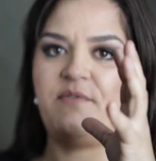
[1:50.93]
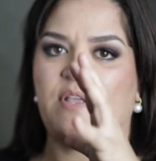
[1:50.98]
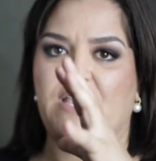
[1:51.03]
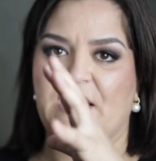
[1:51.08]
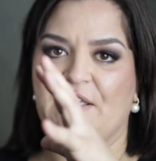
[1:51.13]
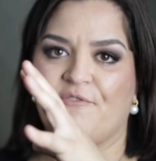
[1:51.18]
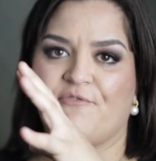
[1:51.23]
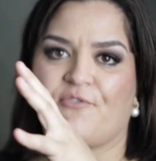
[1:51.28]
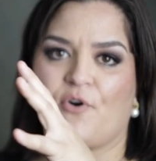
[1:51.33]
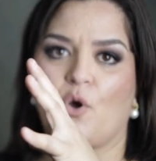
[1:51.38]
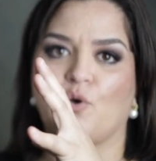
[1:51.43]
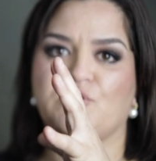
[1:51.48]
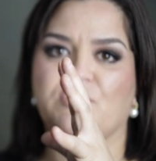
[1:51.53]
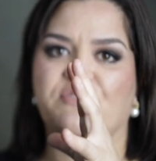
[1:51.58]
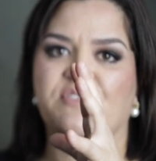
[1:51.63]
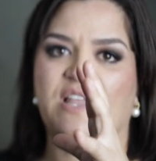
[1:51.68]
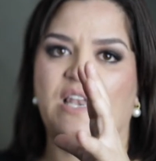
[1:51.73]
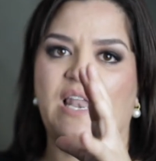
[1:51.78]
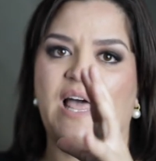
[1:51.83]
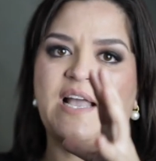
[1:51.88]
in front
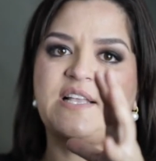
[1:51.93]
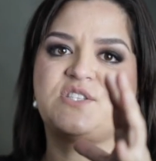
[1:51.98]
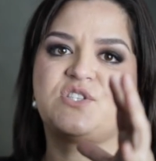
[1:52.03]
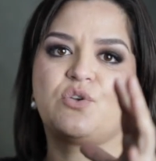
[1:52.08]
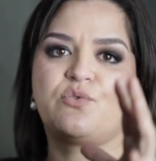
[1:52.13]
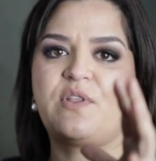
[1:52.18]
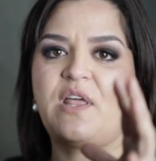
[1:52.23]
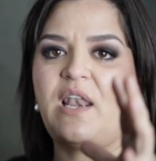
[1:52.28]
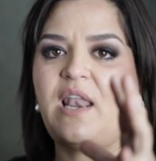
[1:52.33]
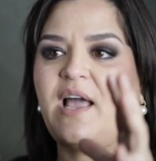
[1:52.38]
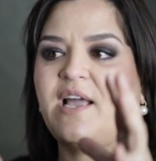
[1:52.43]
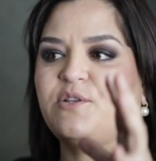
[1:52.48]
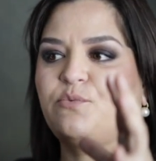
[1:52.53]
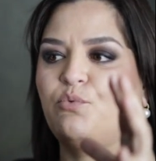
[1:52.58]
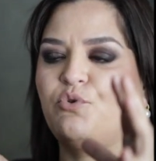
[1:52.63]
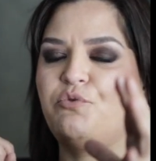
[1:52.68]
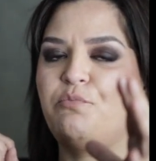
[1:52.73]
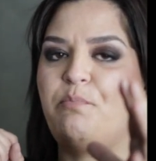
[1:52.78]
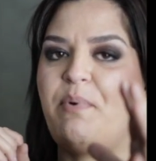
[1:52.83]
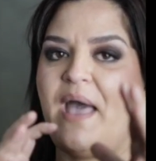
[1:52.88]
of the light so the light
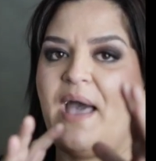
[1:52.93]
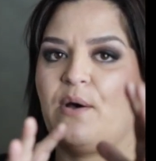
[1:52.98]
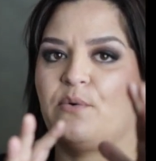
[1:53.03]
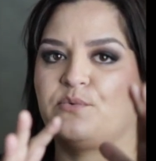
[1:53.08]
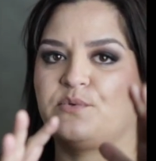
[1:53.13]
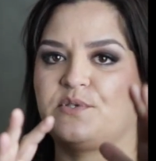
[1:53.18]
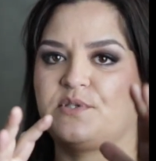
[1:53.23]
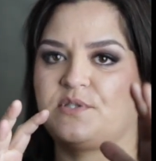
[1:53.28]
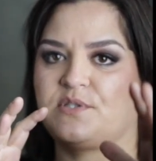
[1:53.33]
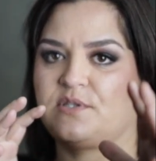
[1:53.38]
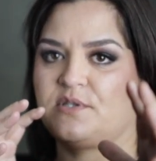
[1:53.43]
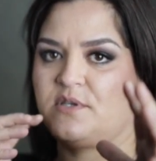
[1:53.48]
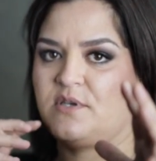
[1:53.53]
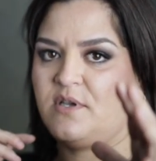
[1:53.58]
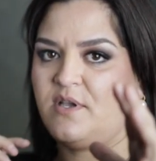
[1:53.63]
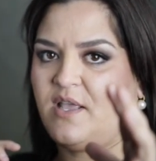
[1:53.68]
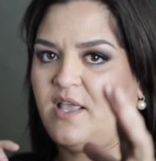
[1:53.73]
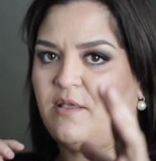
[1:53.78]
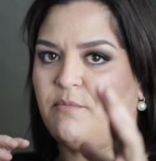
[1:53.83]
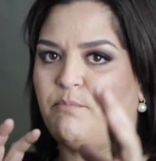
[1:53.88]
would bounce
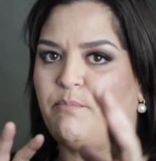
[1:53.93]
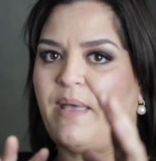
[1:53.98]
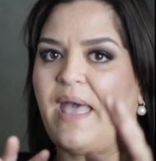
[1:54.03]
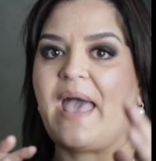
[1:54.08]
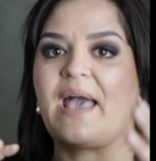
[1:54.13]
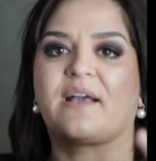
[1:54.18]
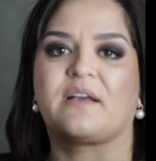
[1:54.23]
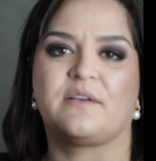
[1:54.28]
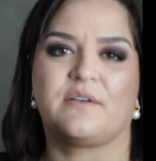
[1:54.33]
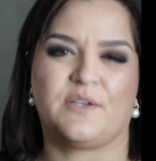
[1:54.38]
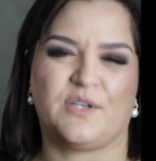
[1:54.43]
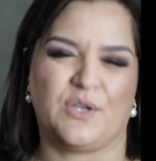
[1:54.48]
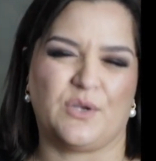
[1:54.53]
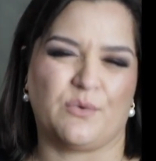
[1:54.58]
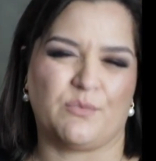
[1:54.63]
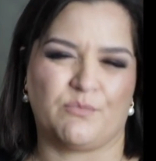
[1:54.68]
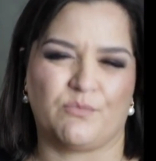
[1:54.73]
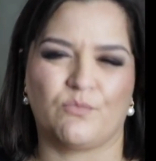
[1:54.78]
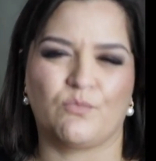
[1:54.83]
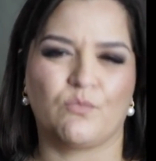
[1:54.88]
it back.
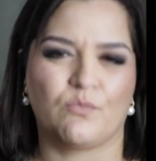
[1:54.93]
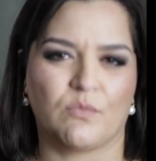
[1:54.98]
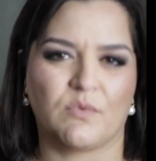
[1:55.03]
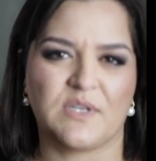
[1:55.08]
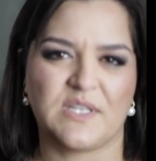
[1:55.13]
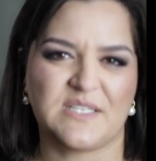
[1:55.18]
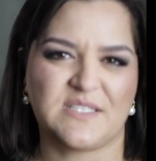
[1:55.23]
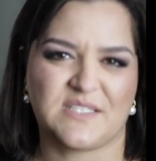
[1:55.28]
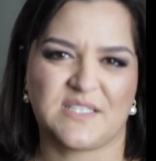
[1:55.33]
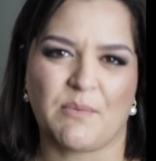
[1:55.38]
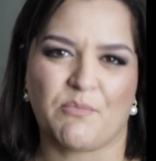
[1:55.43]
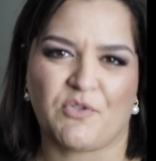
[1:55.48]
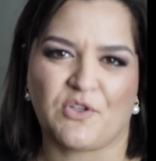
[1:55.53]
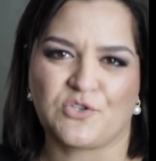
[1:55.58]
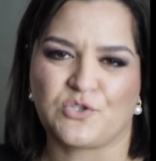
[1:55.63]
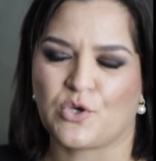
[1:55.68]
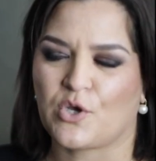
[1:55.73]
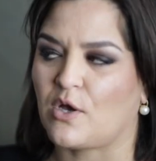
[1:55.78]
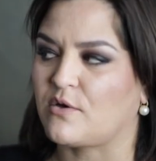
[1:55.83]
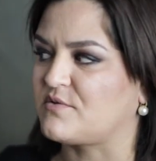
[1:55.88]
It's something
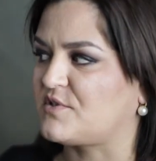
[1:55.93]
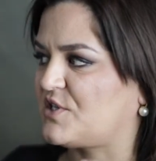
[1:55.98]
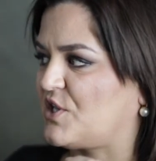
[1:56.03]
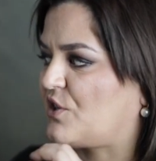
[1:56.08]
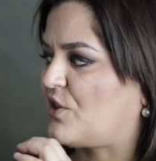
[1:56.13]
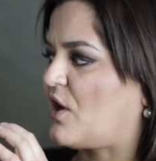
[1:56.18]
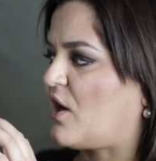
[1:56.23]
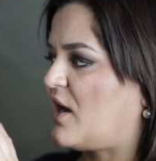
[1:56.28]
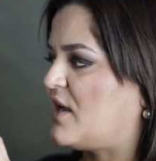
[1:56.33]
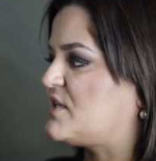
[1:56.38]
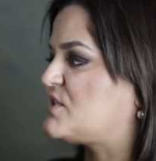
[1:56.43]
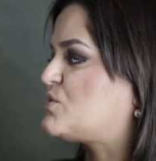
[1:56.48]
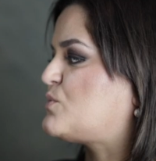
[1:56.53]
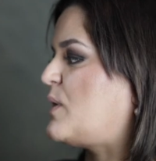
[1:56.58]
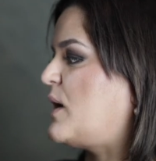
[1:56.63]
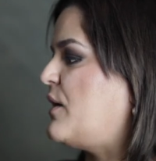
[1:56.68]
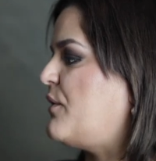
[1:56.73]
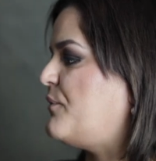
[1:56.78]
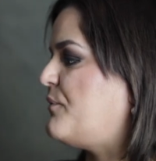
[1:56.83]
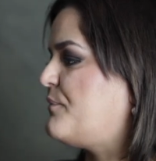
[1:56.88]
to consider as
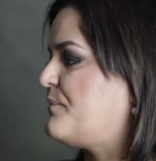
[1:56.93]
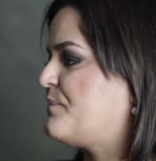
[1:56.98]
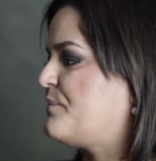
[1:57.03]
well.